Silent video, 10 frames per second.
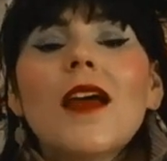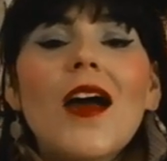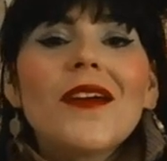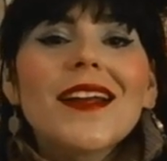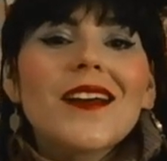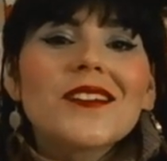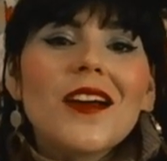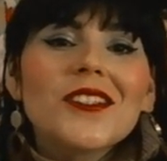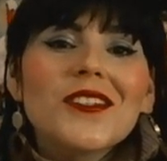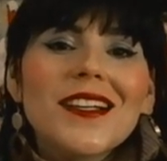Alright, I'll
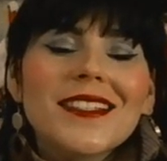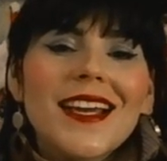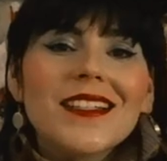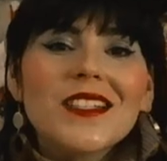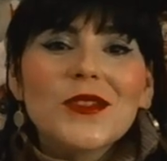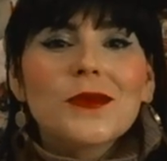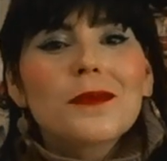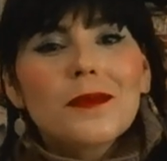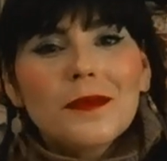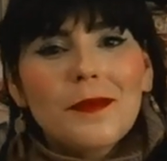talk to you guys again soon.
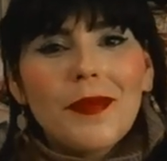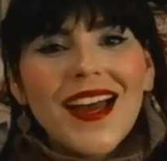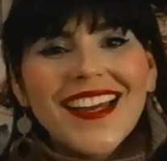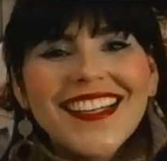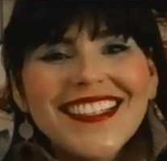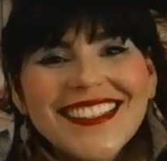Bye!